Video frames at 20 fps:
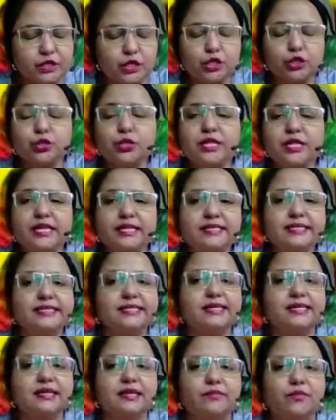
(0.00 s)
So, let's
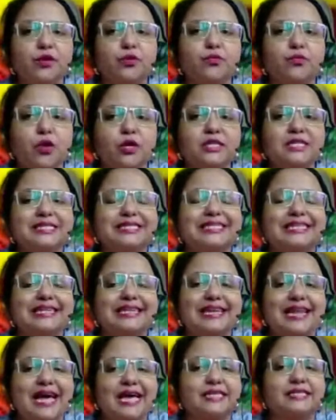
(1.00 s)
learn about what is
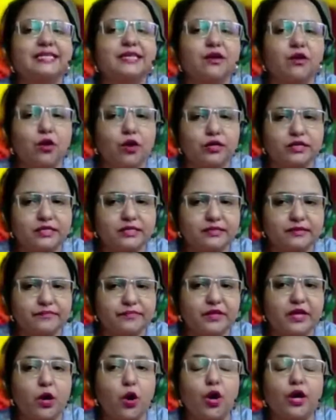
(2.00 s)
classic
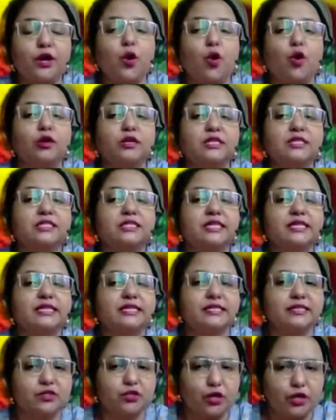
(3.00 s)
autism or autistic
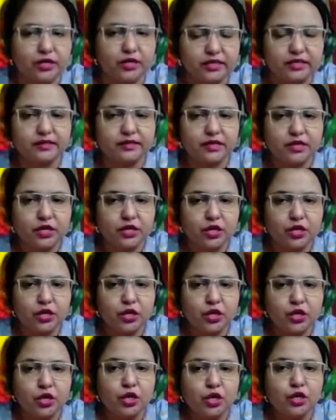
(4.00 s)
disorder.
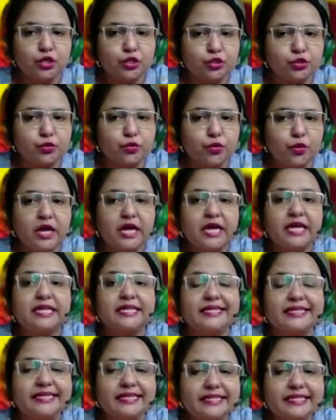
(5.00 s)
So,
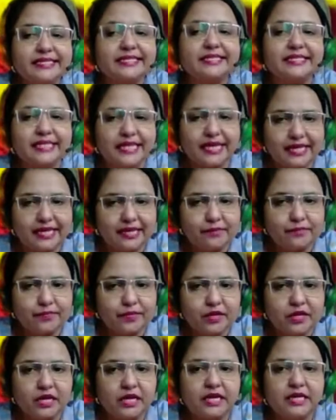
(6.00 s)
this type
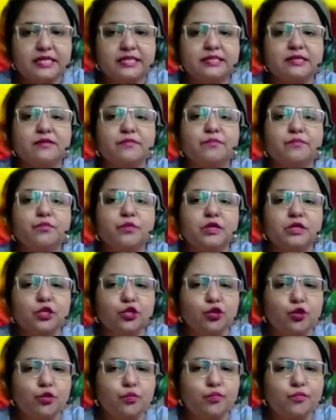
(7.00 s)
is the
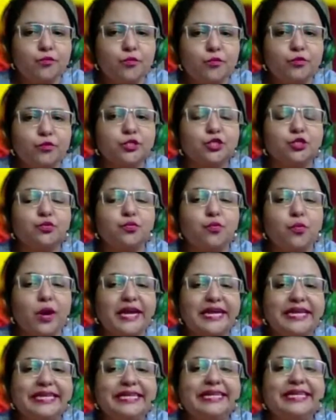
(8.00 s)
most
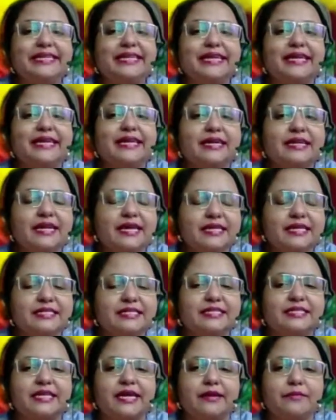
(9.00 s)
widely
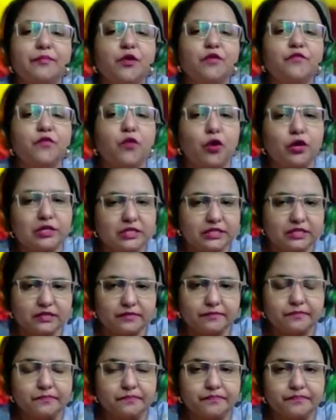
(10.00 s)
recognized type of autism.